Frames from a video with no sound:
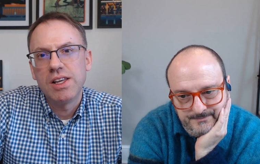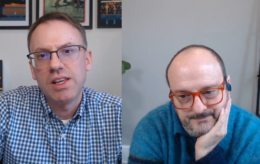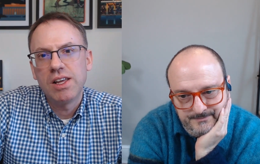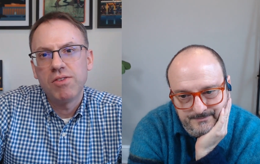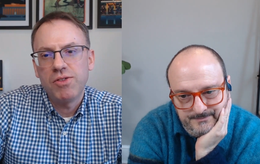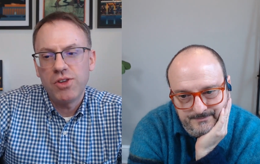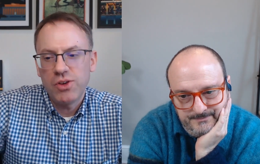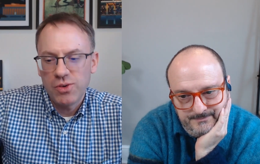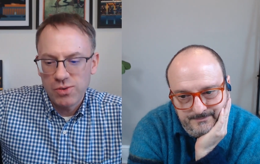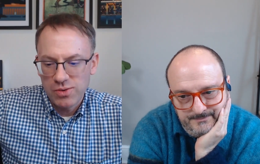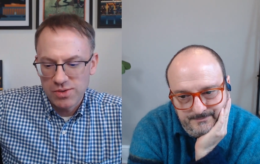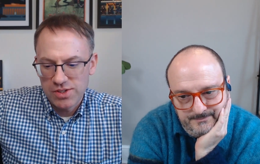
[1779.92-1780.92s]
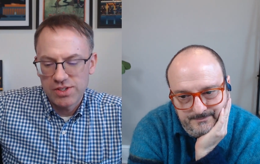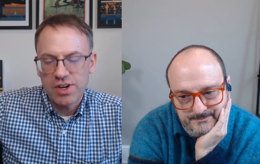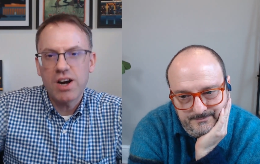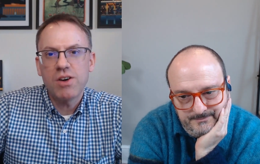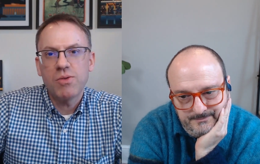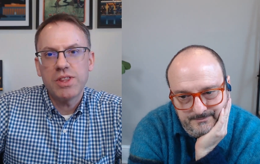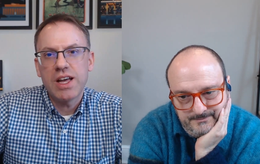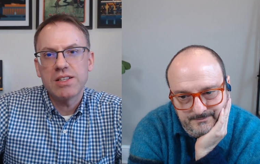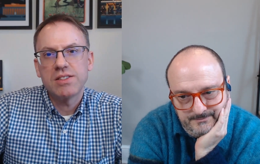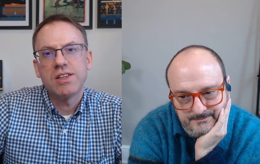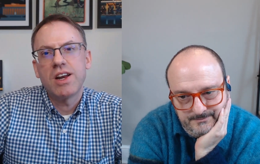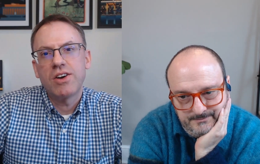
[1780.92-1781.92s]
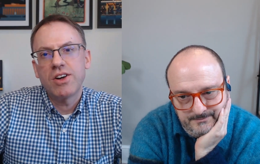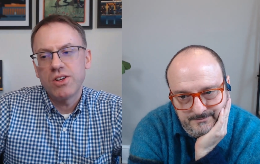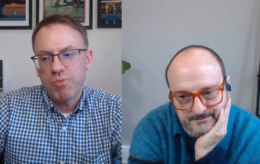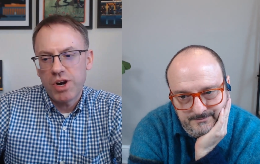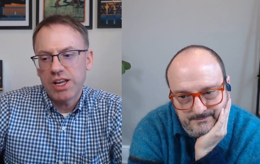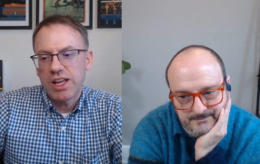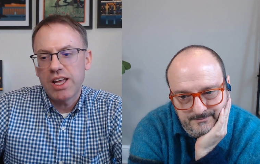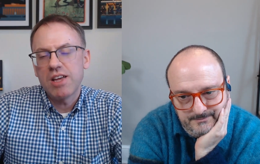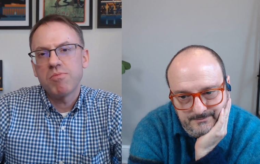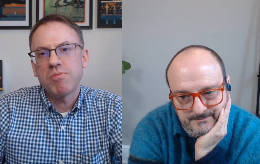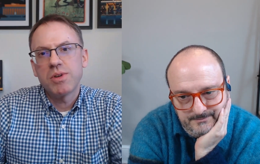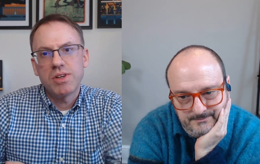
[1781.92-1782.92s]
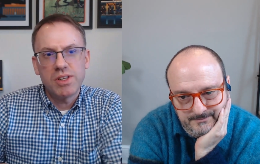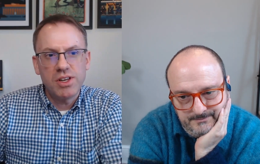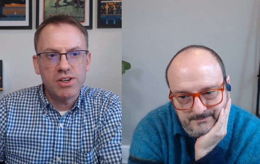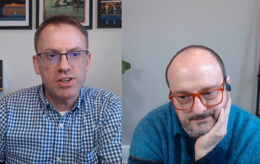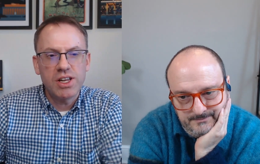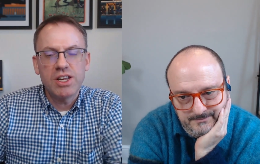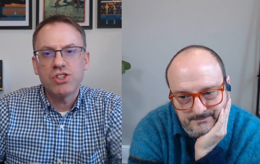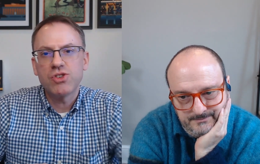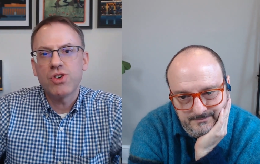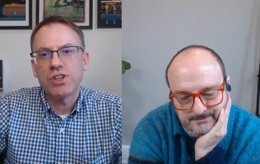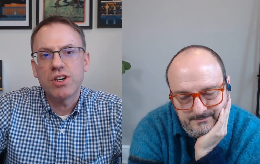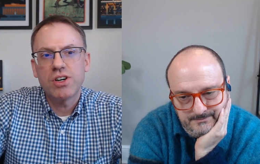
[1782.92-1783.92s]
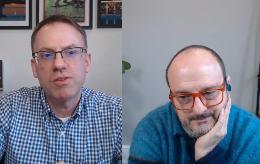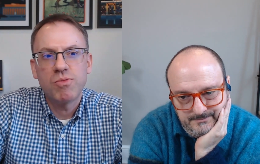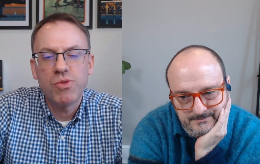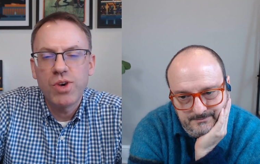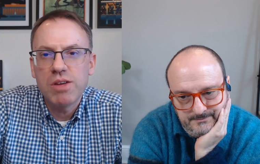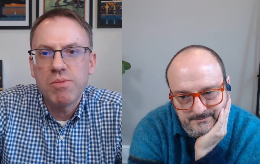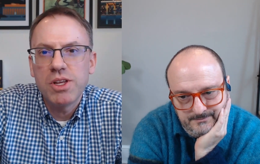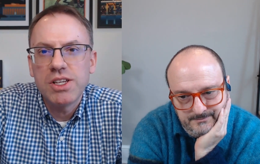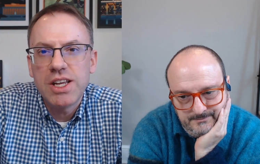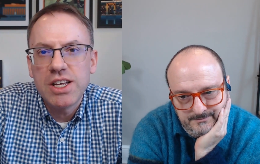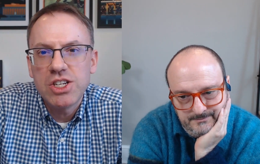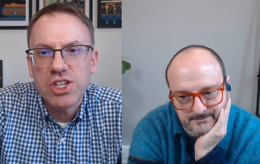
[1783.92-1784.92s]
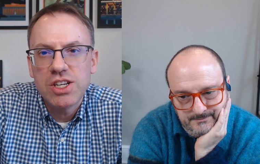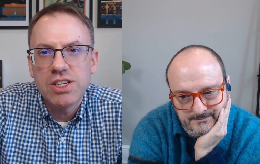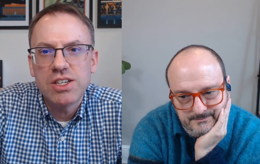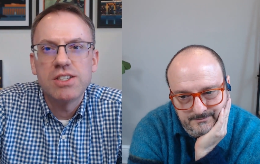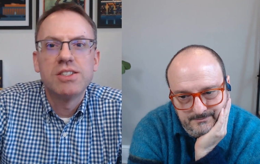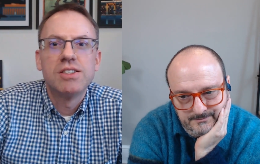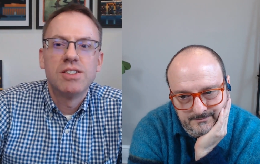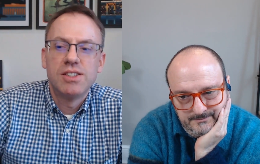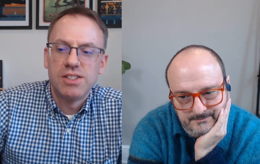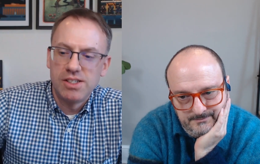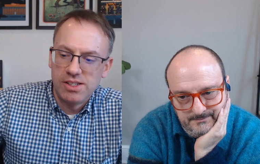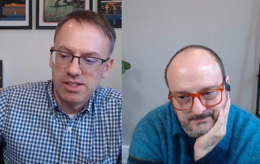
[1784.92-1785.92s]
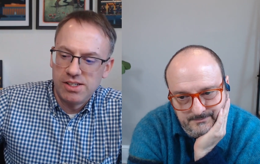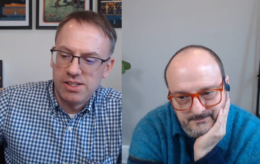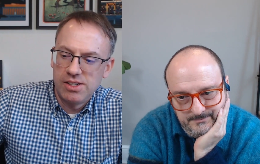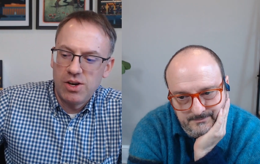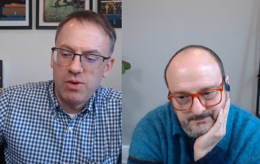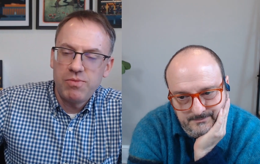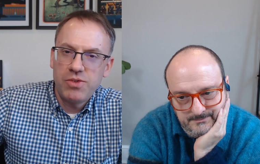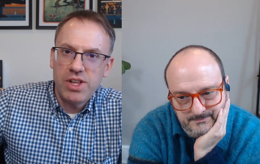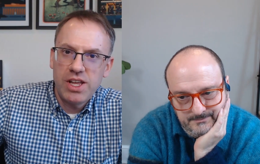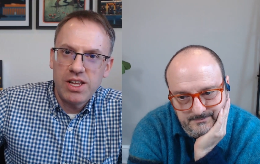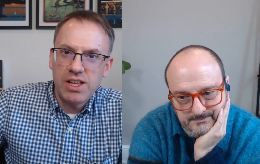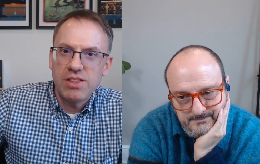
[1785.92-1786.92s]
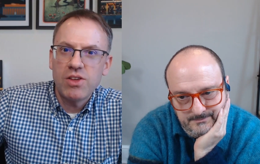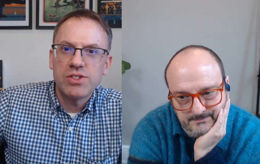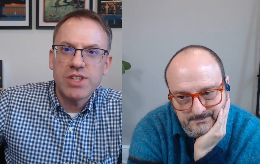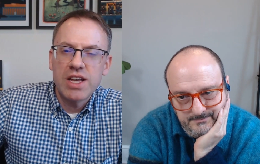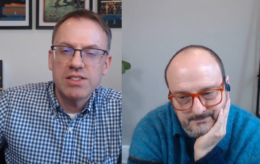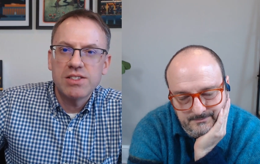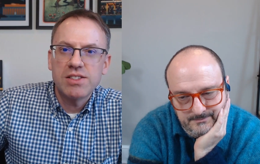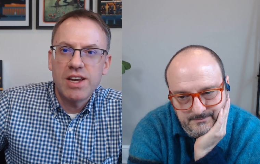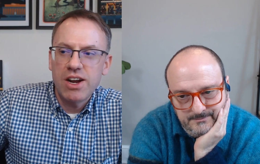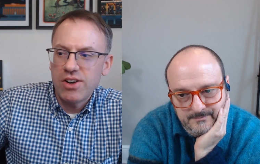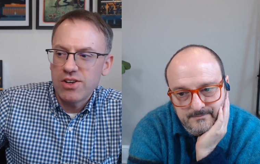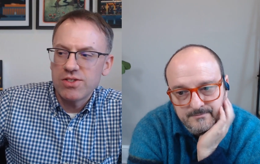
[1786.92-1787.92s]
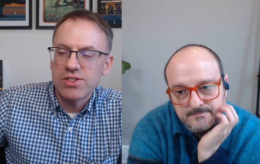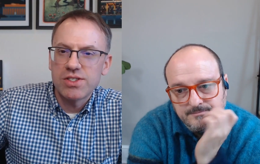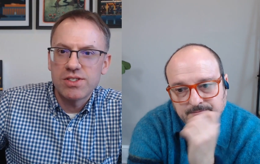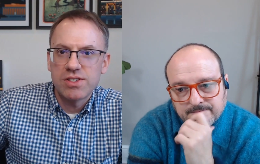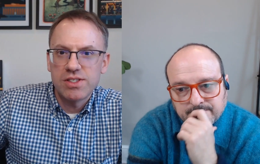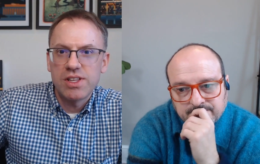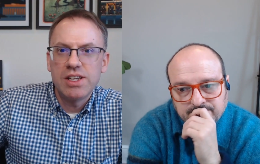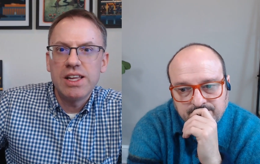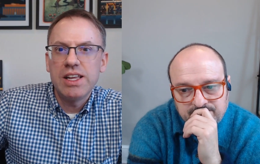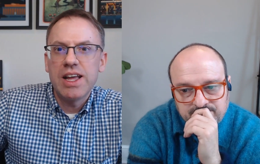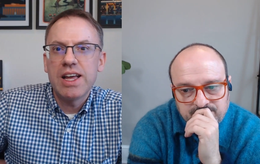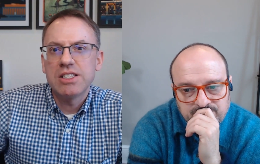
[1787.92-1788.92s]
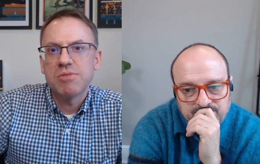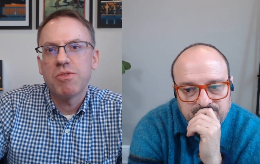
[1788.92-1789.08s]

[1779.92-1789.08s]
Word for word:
Speaker 1: if you start with that scenario, you break a hip, you're getting short-term rehabilitation hopefully in those kinds of scenarios the need ends